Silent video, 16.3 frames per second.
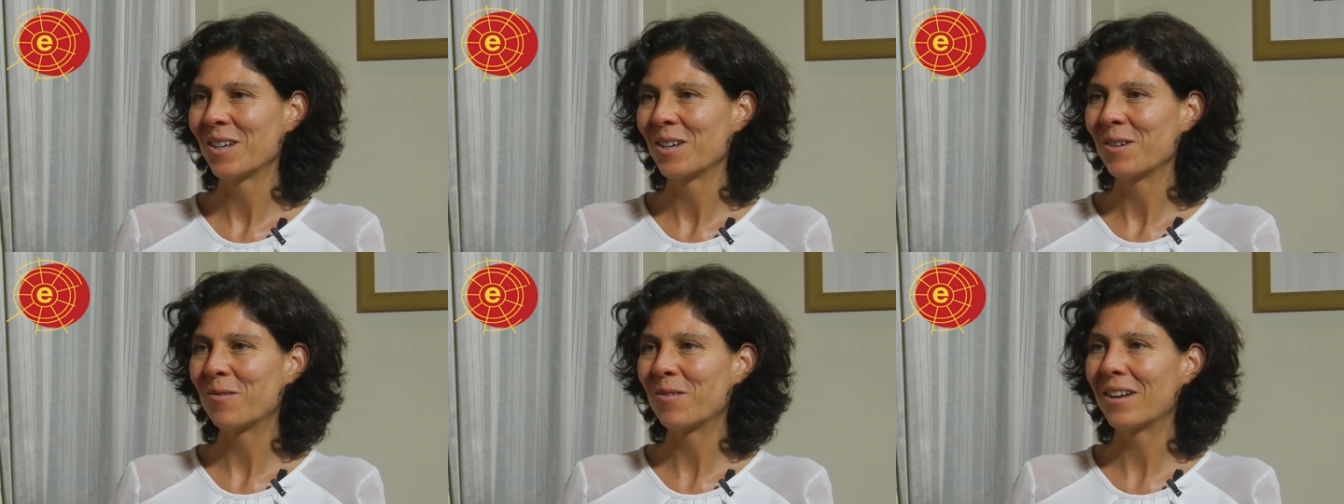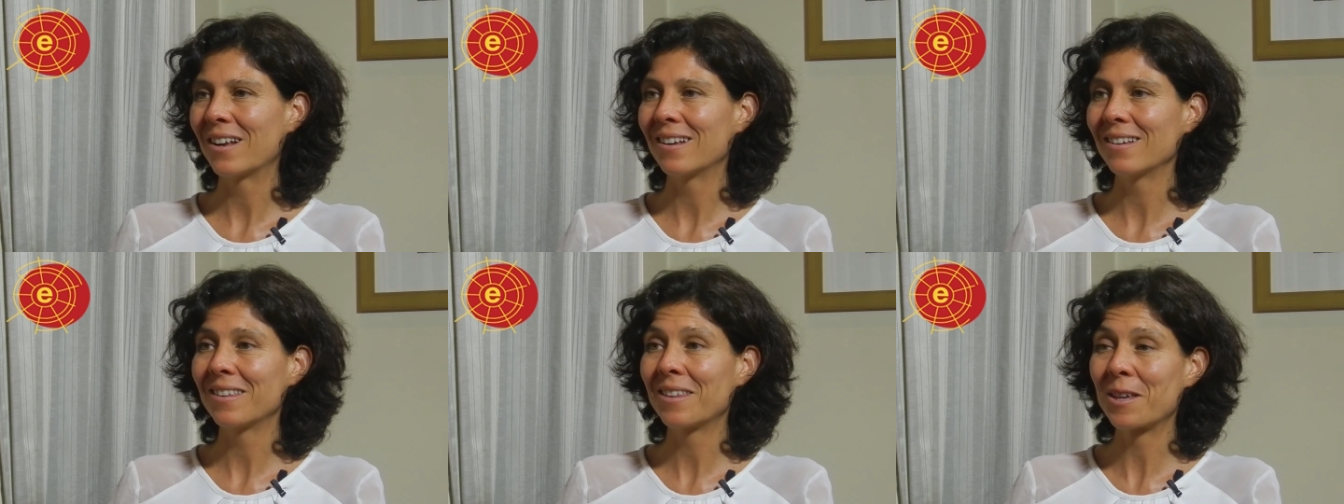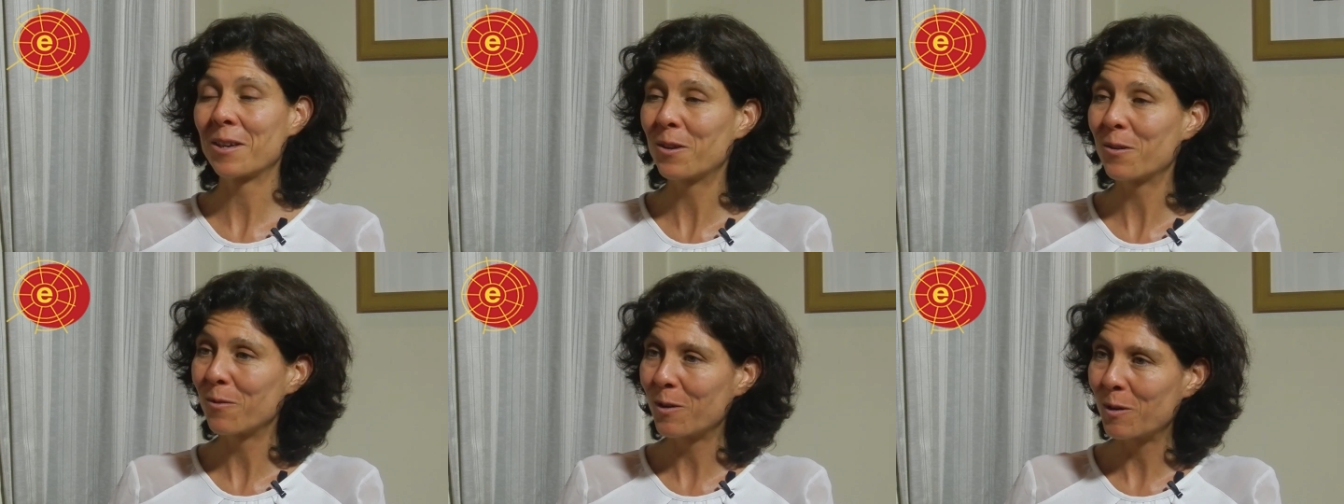Well,
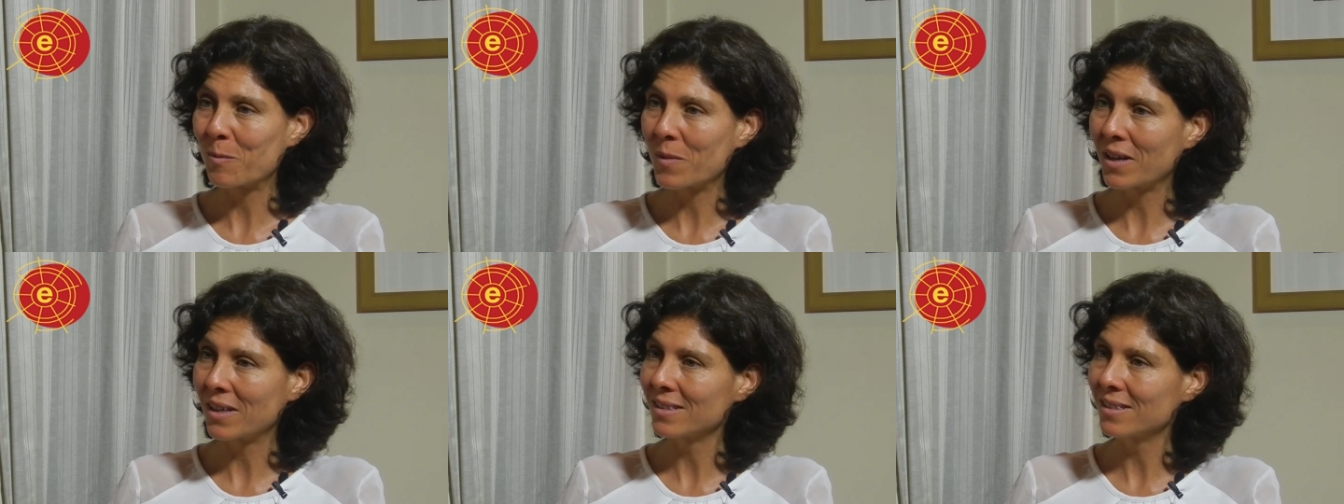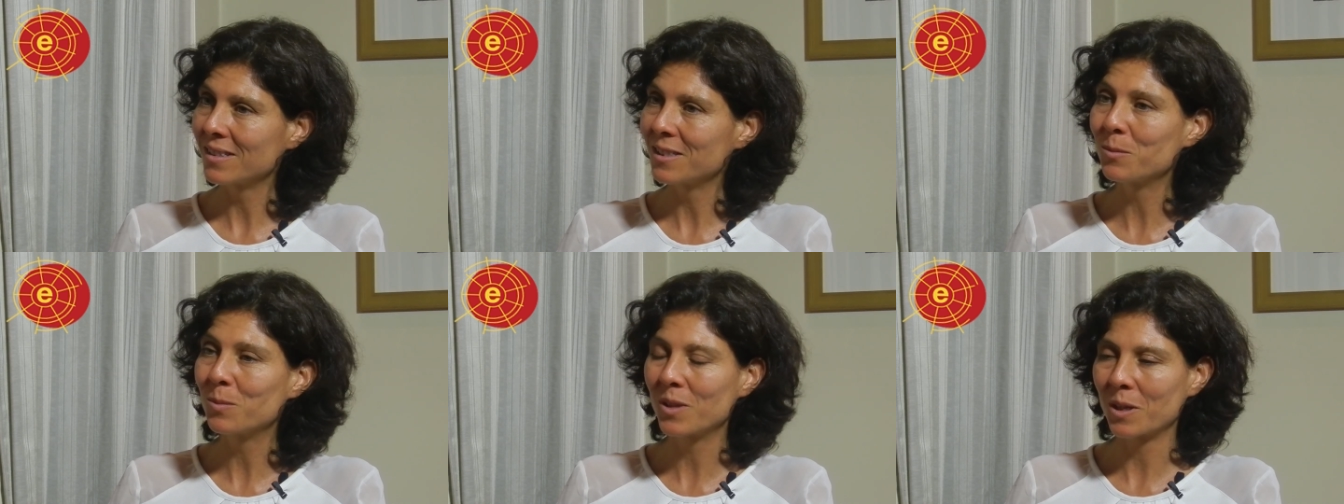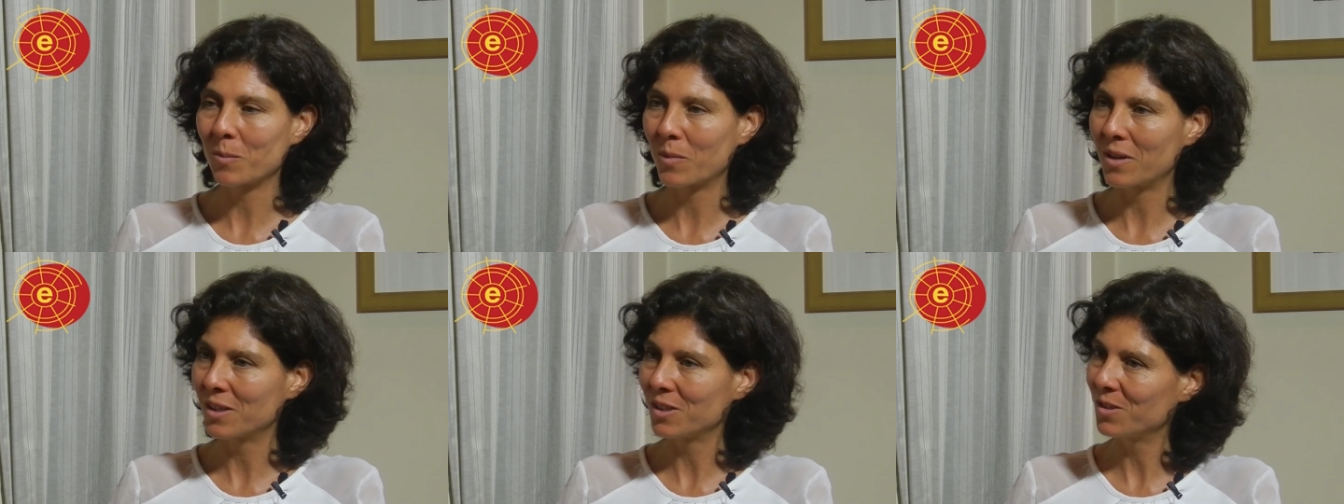thank you very much. It's been
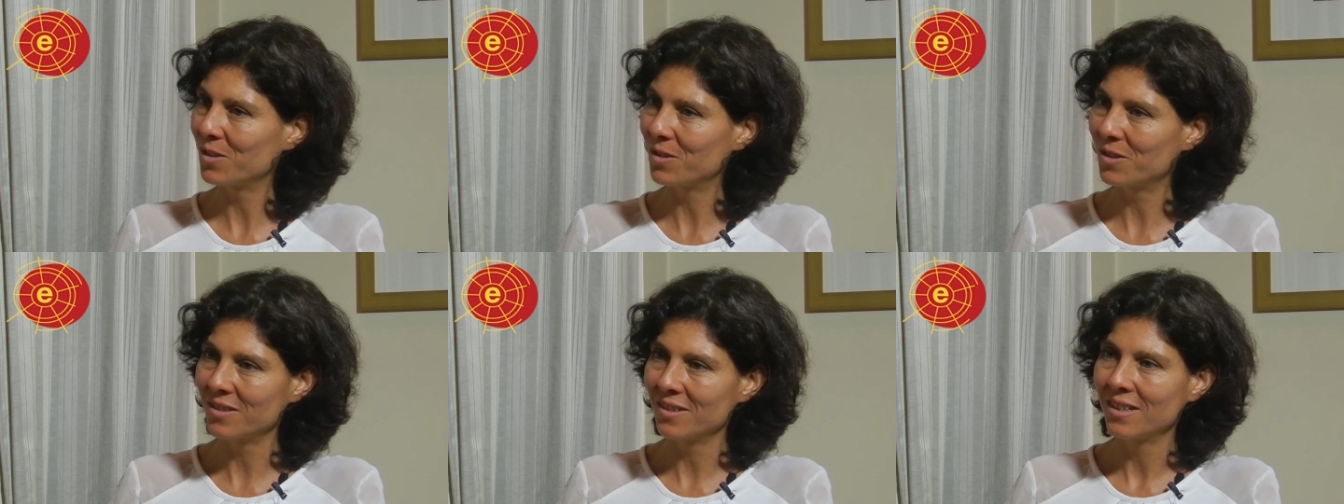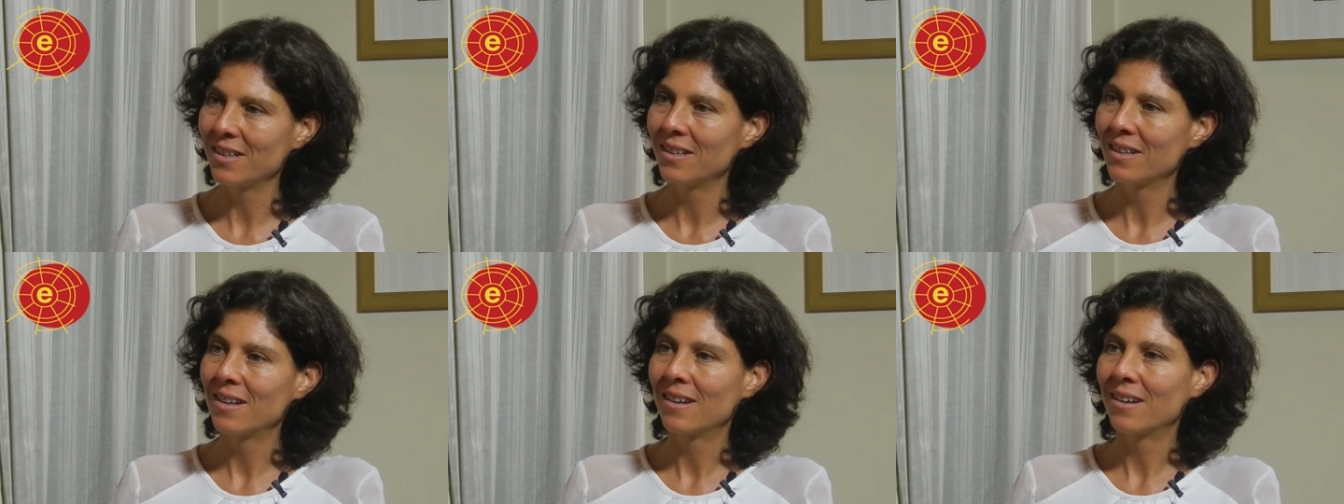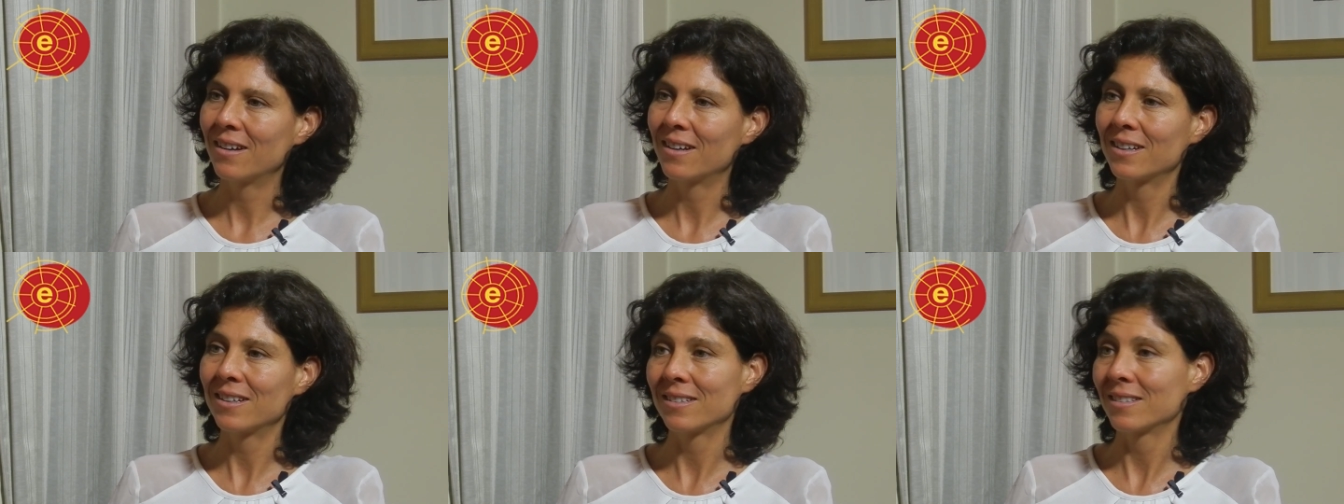a pleasure.
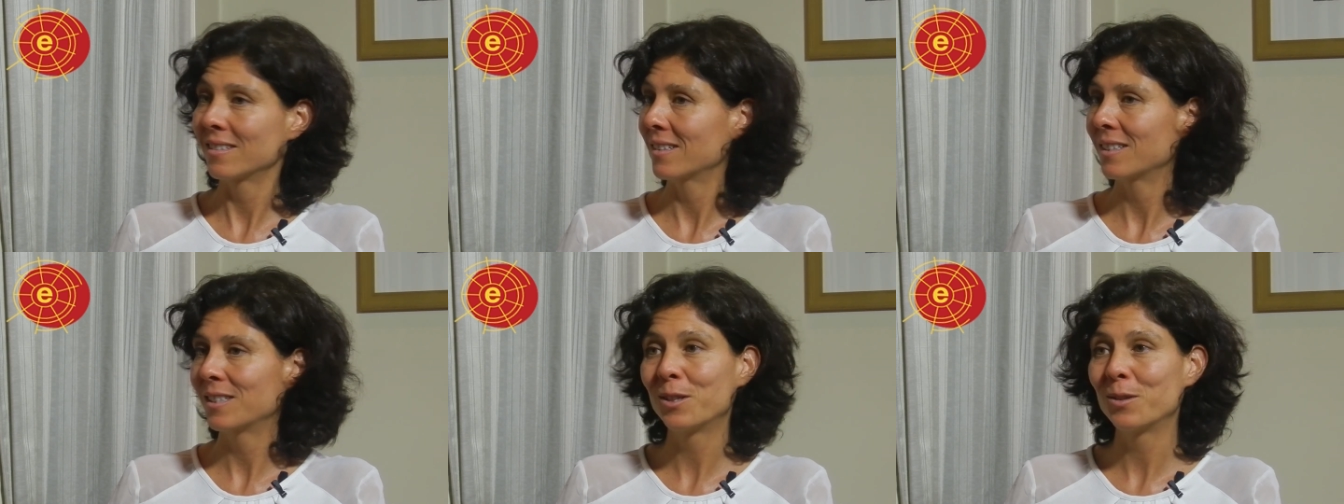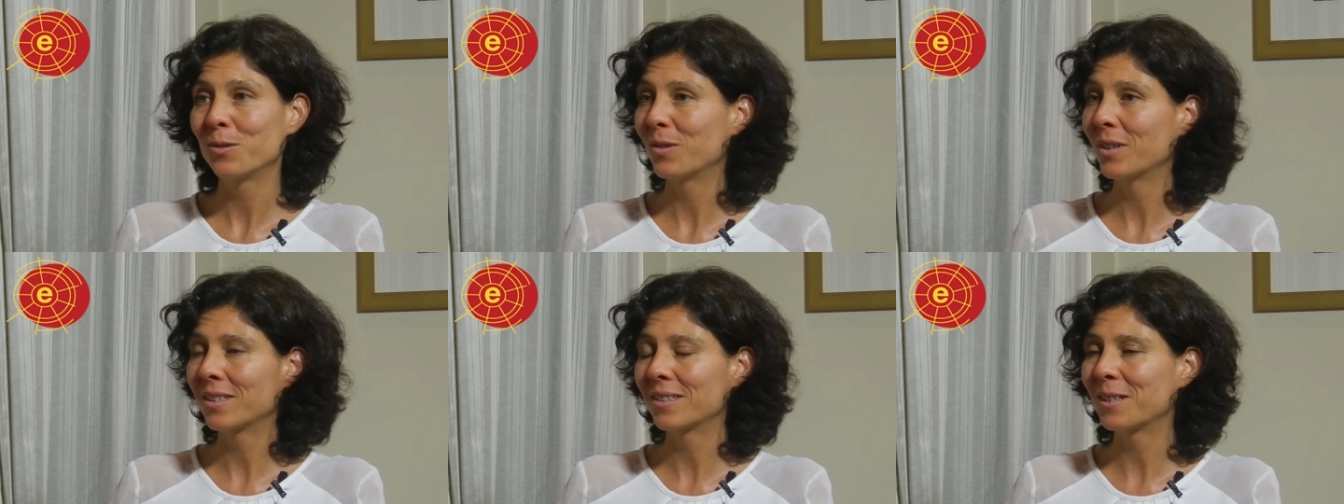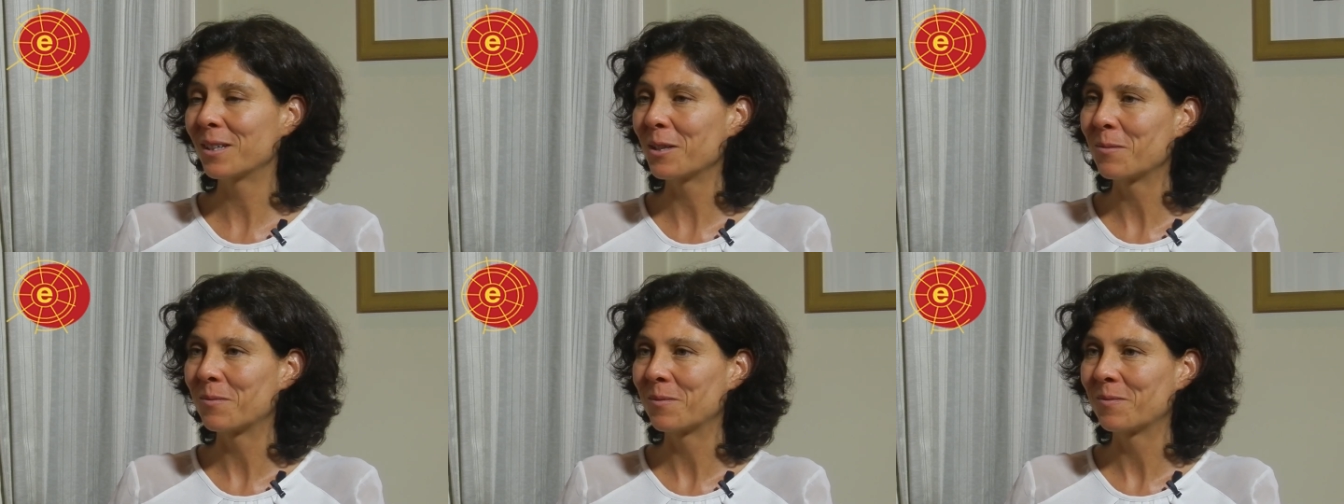See you next time.